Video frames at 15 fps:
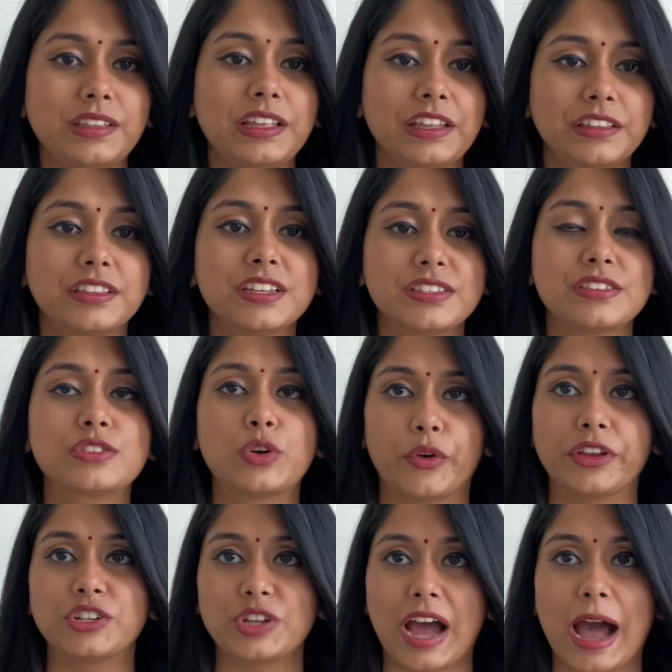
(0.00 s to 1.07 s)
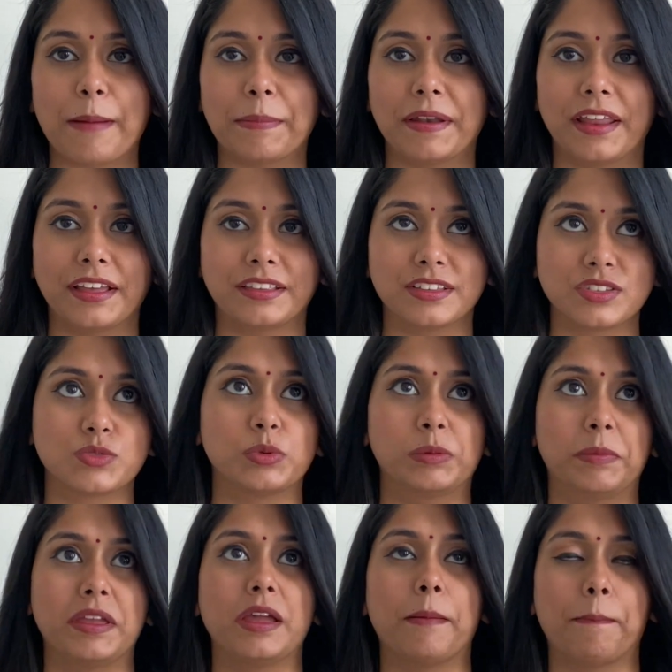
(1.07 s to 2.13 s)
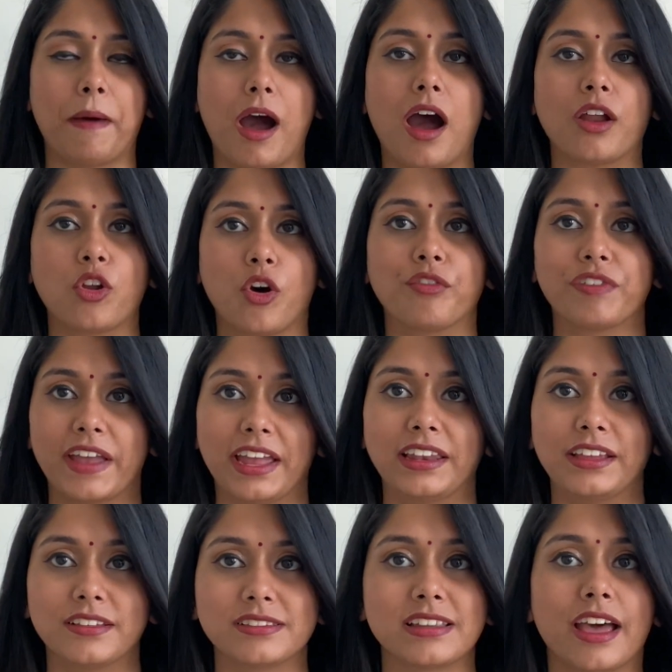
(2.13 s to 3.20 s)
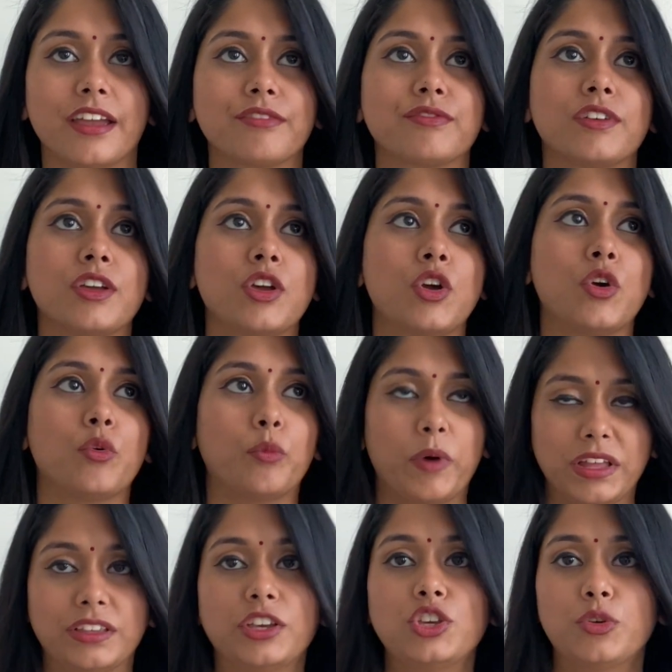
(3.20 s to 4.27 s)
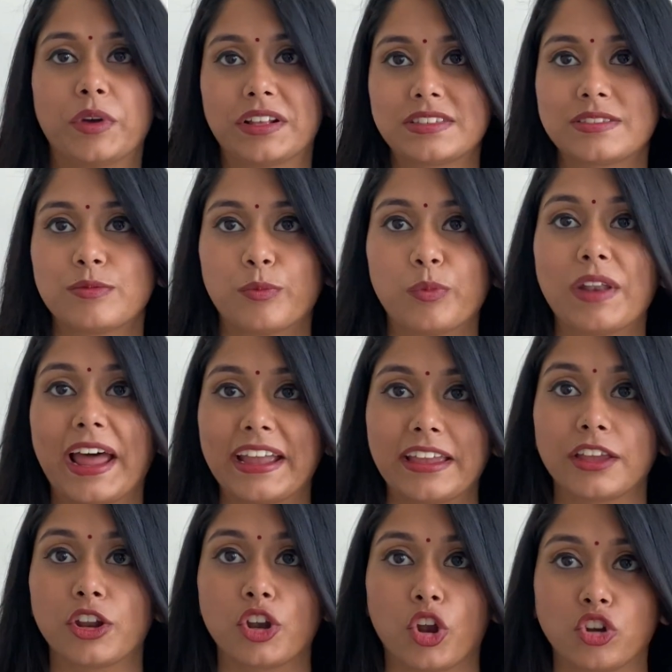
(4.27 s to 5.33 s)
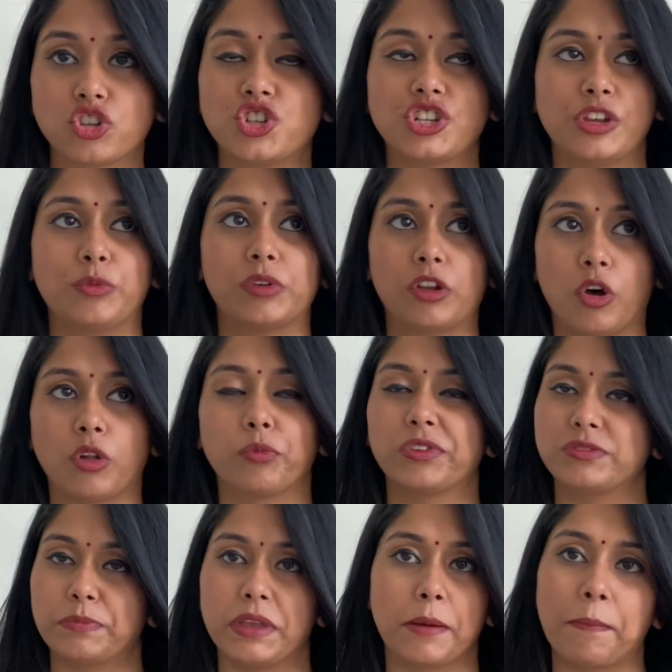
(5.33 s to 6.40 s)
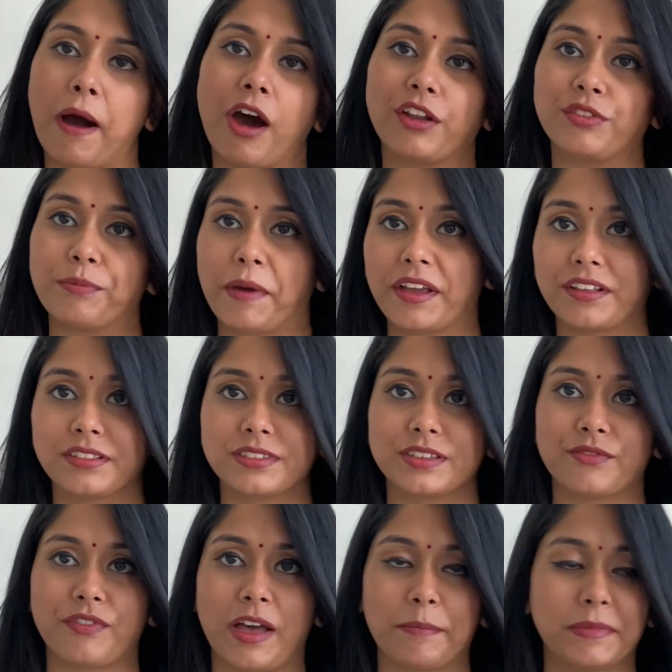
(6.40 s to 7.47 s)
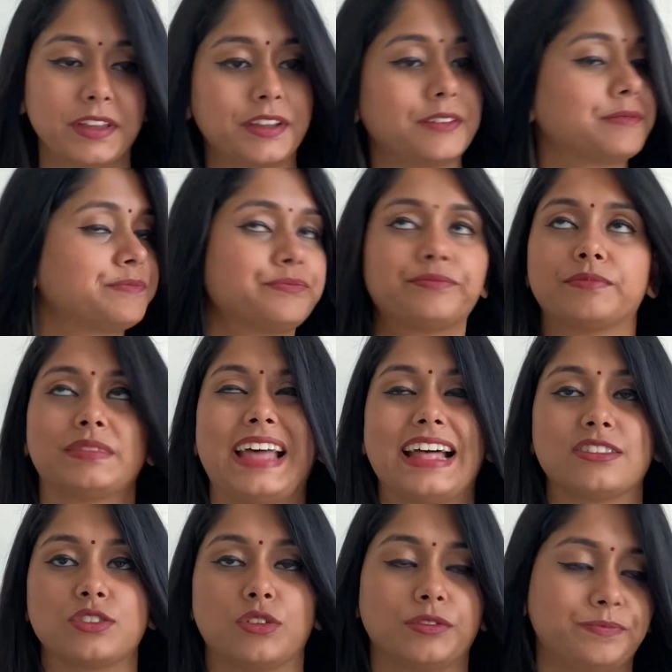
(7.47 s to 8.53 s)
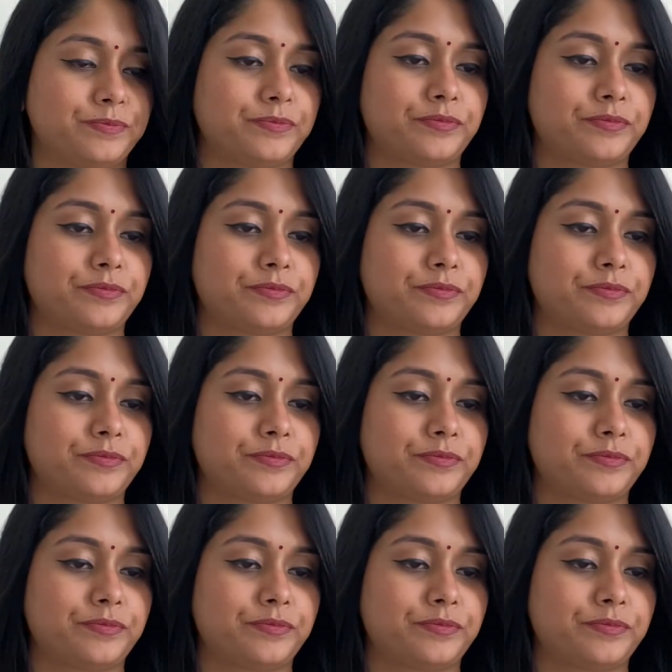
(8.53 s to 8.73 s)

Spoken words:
this is going to happen. Like, this will be a part of Haley's life. Whether you like it or not, she will always be a part of the Michelson family. That's all.